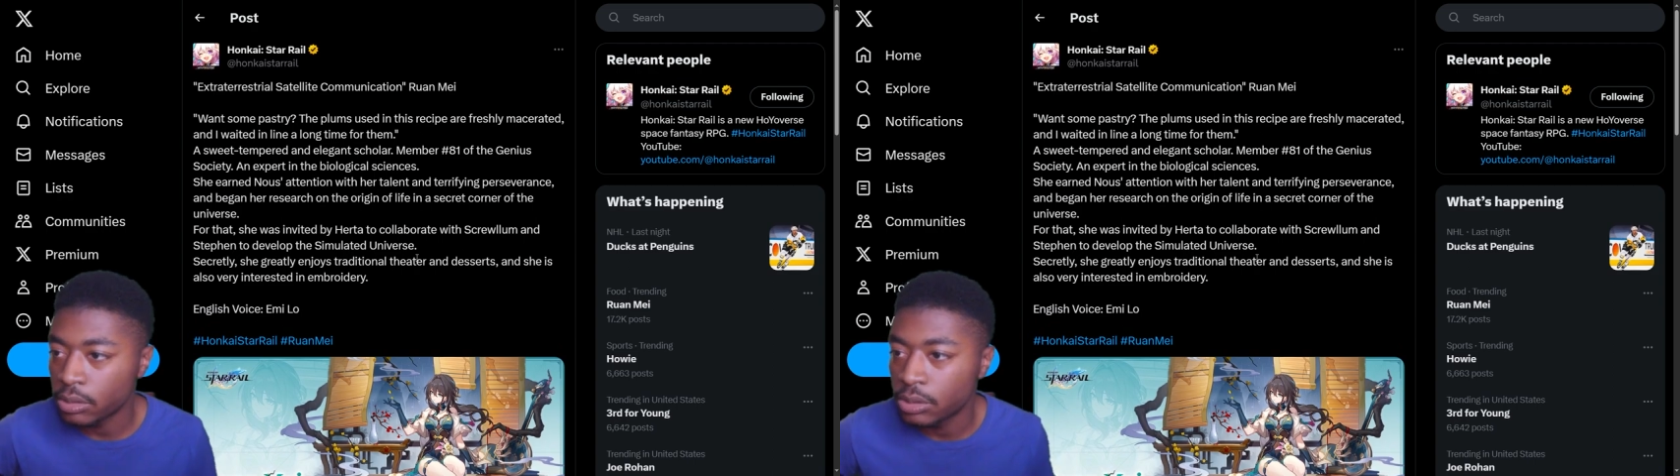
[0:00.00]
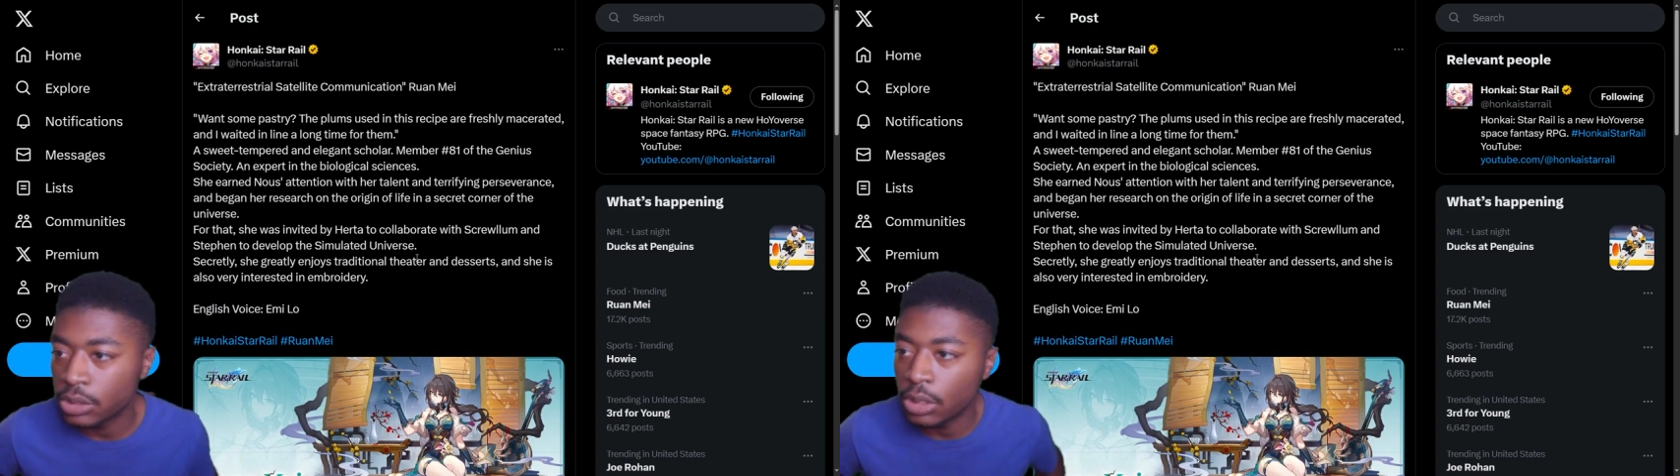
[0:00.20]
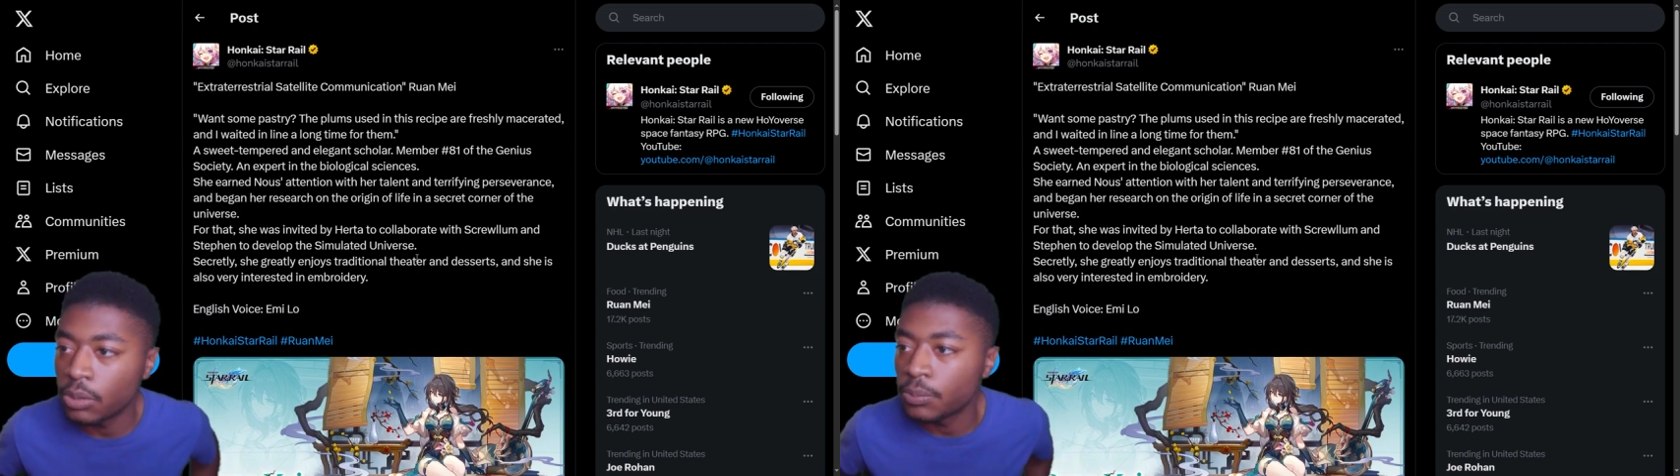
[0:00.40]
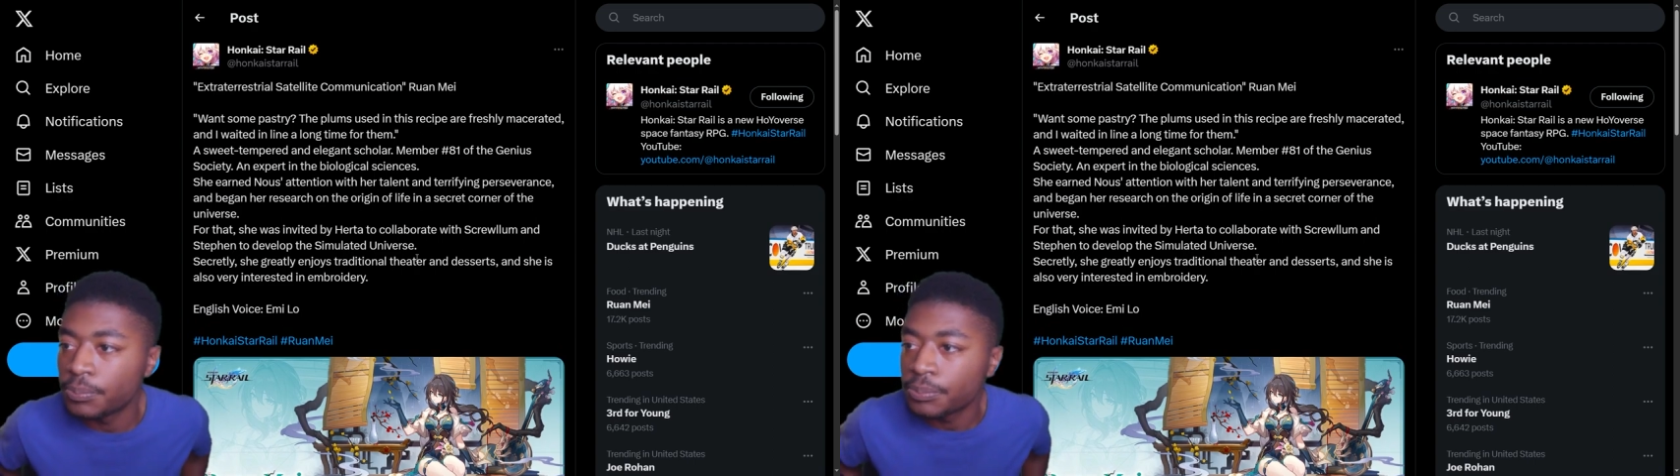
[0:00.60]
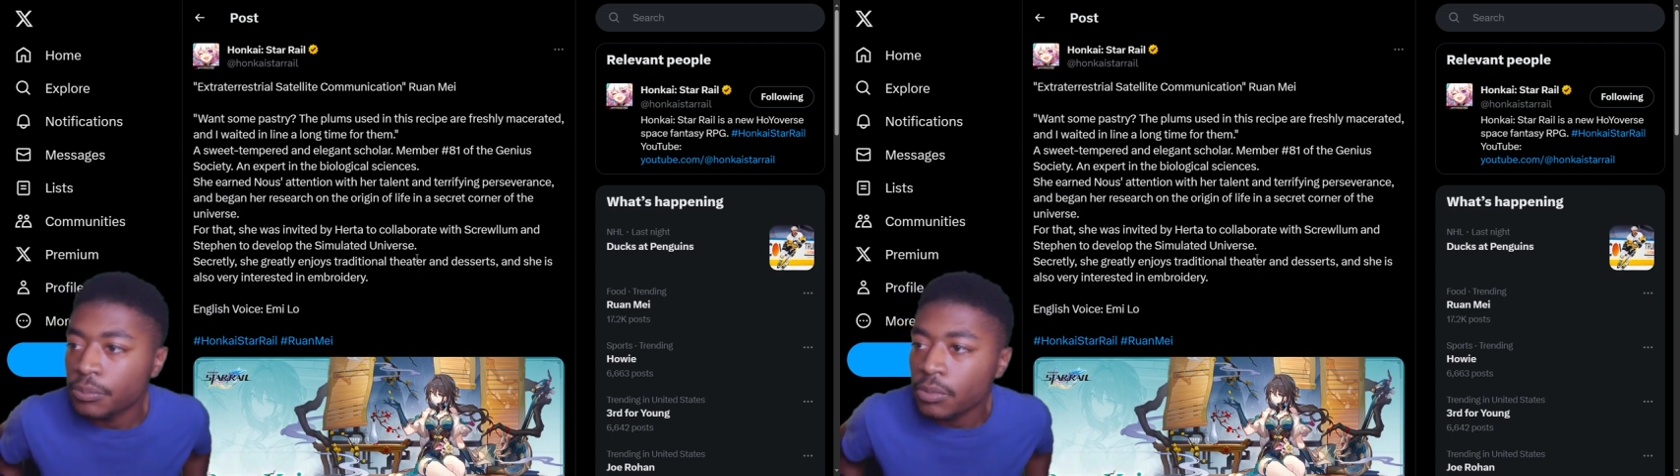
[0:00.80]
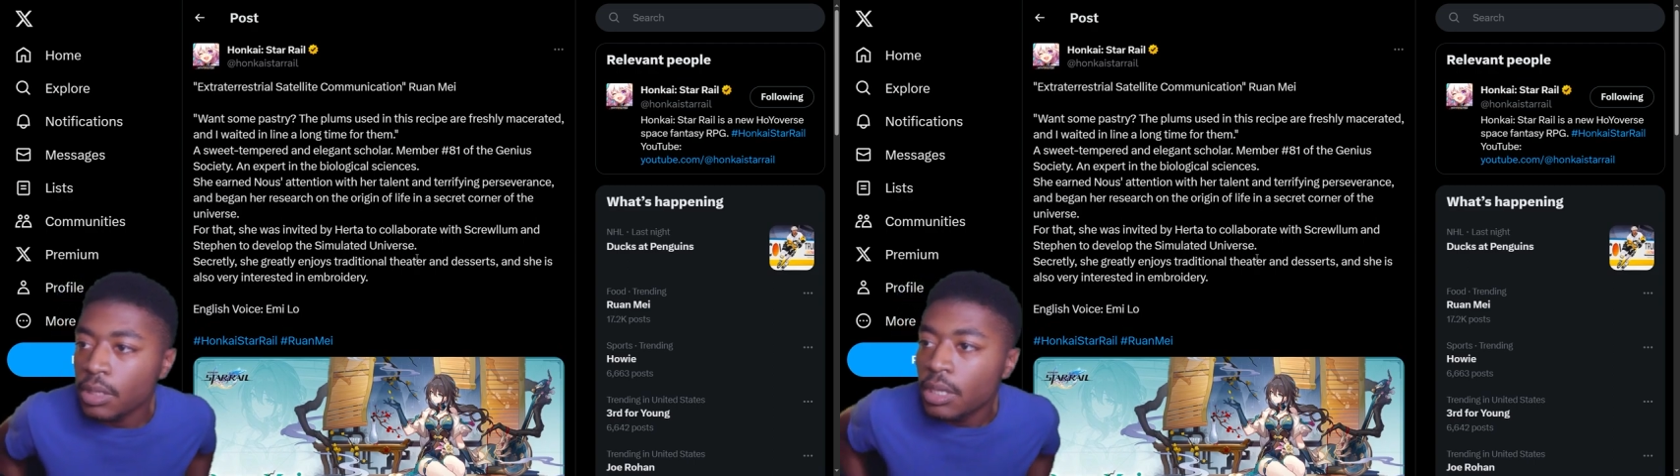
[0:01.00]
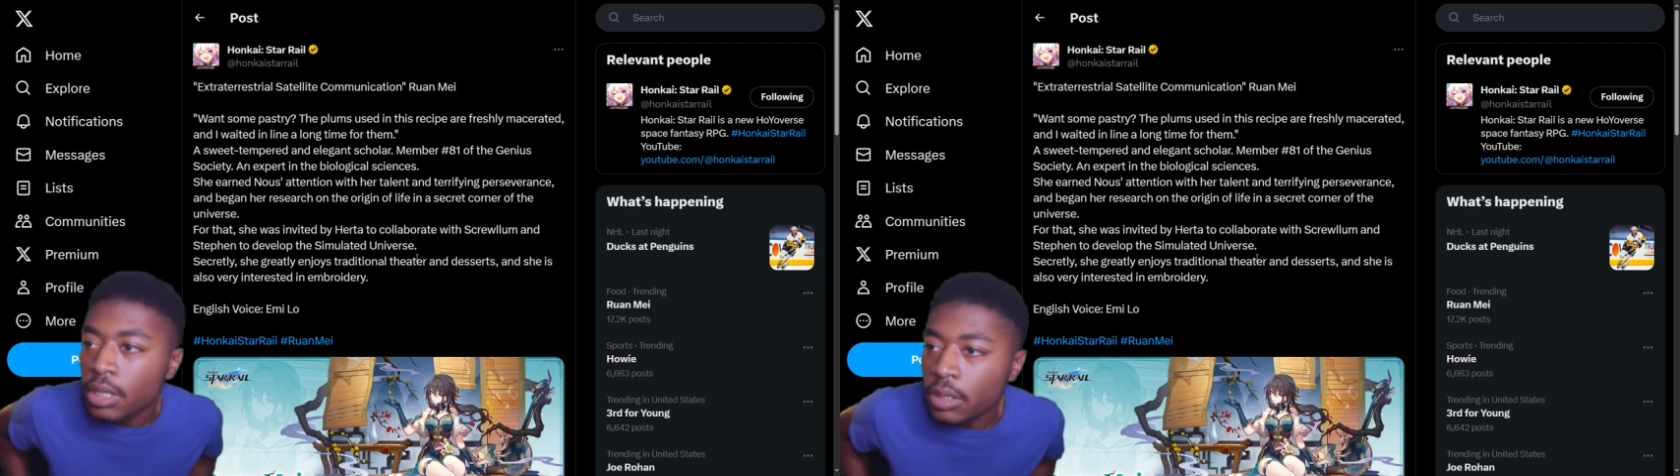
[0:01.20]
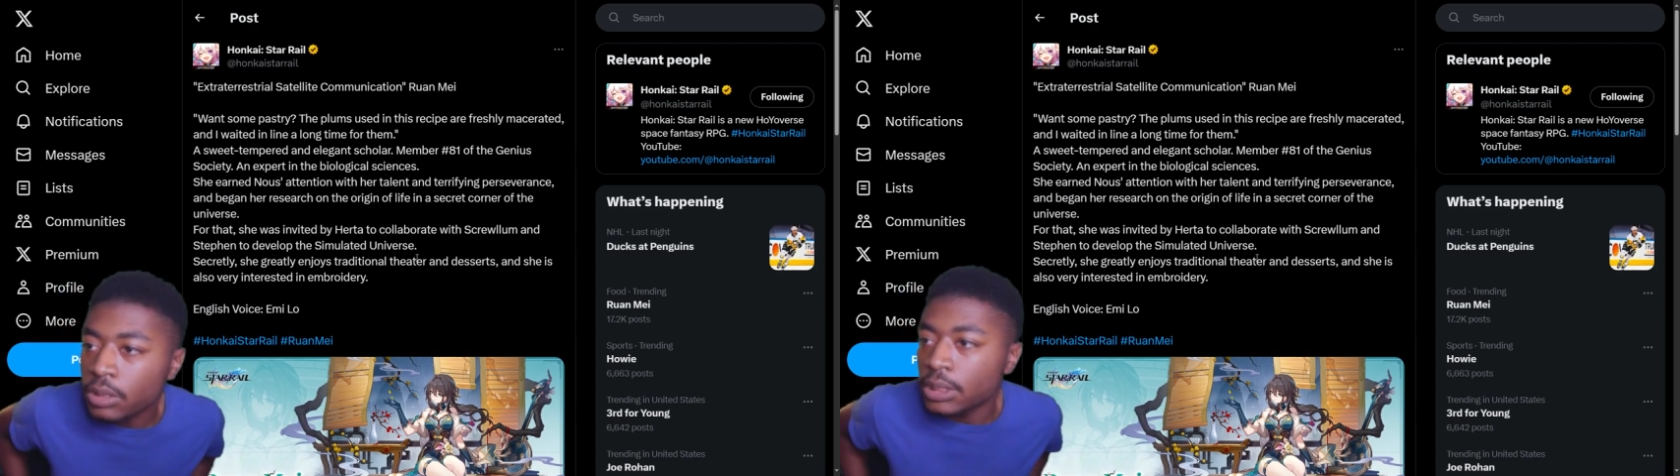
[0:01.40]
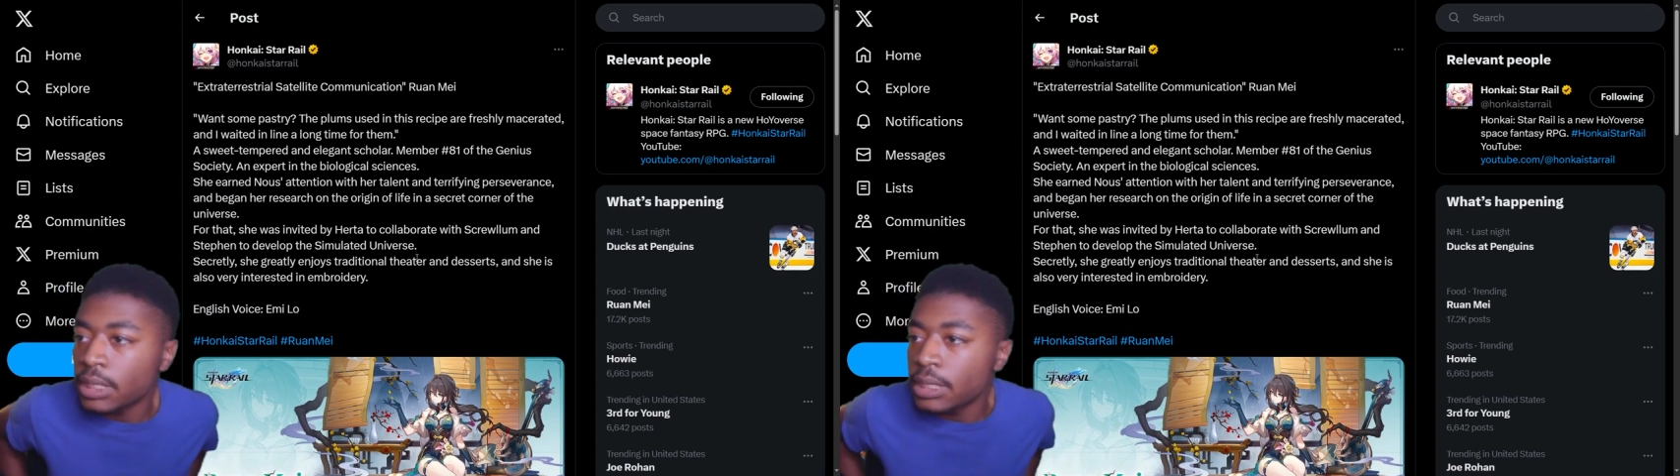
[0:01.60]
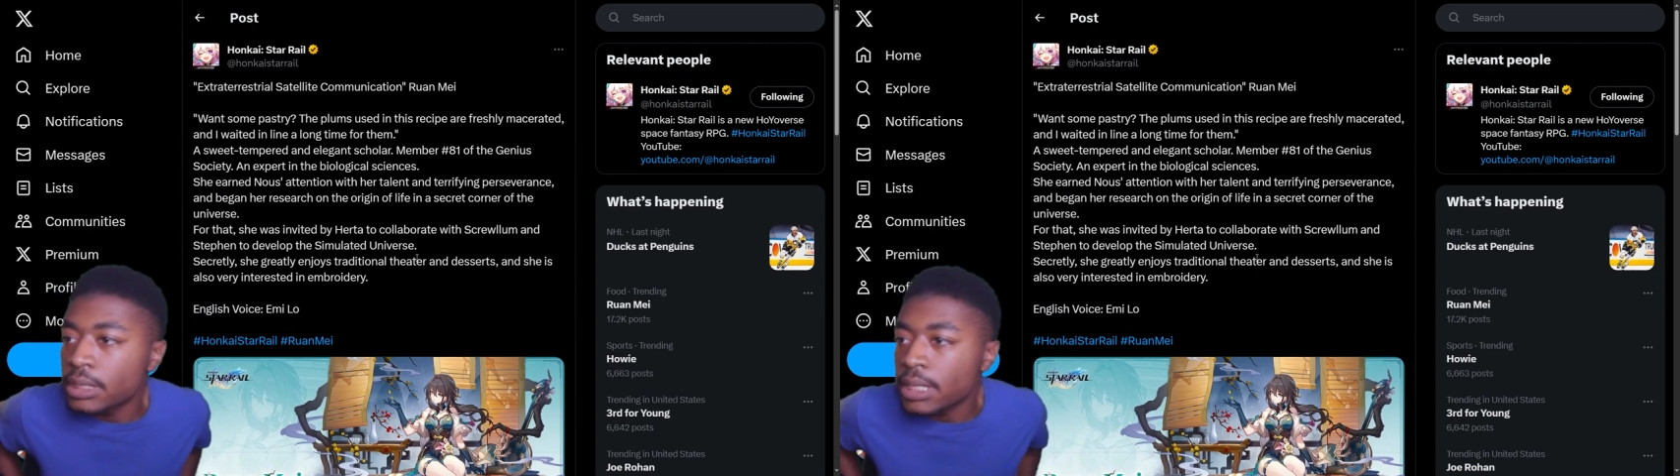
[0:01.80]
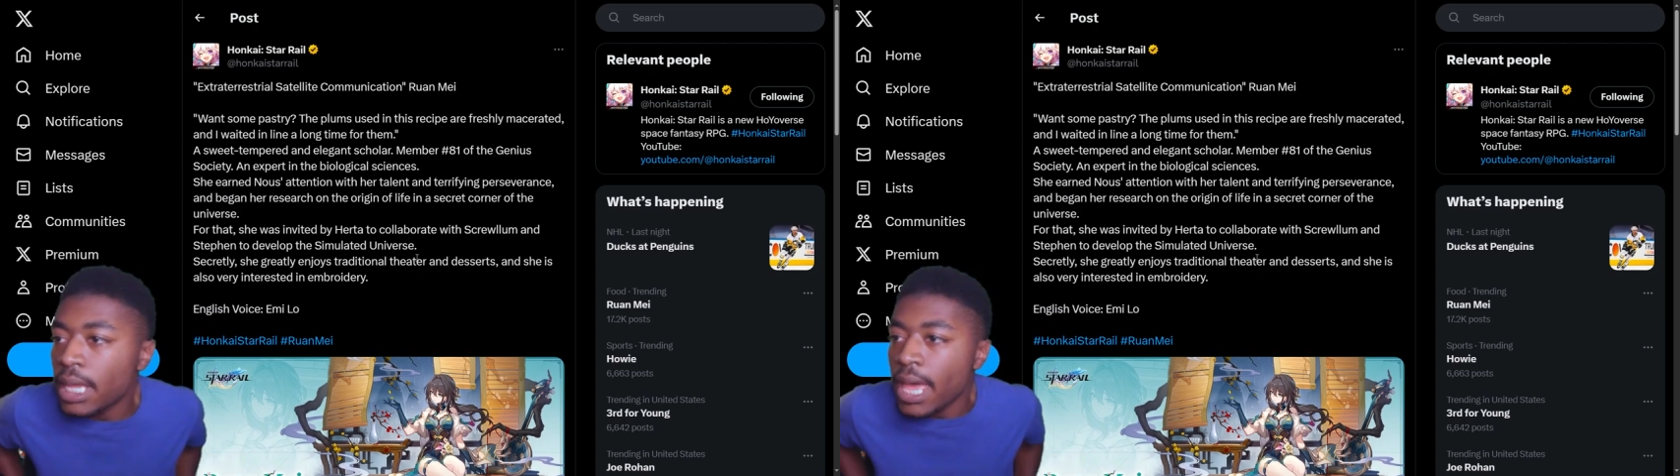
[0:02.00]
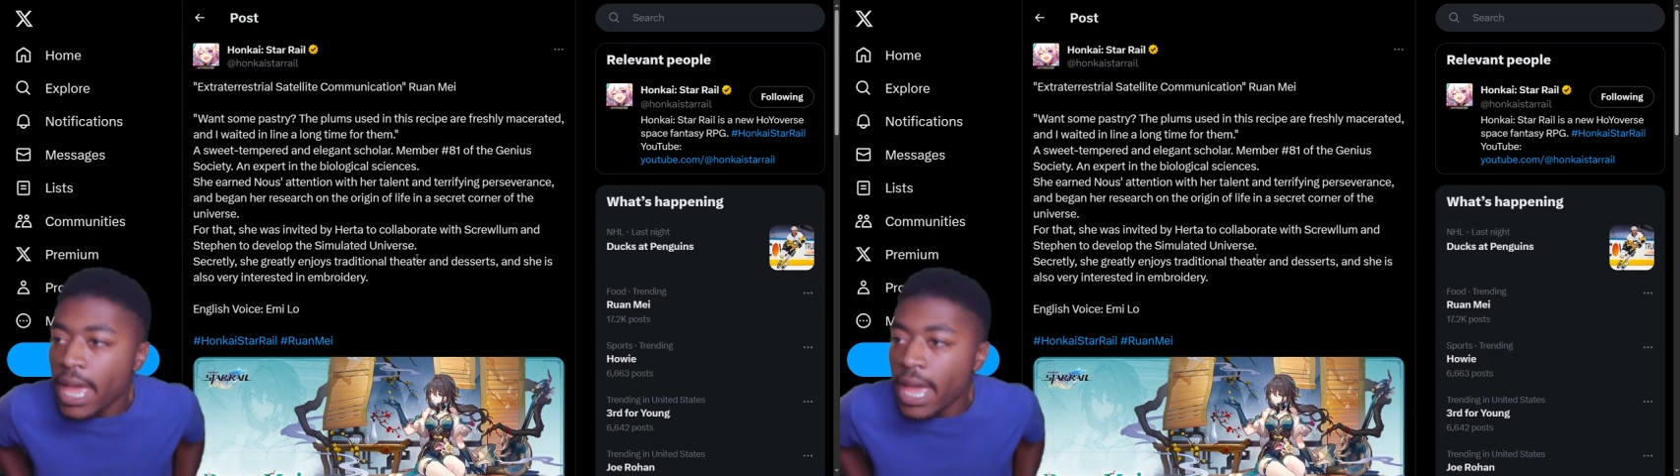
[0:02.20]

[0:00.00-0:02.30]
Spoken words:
So her says,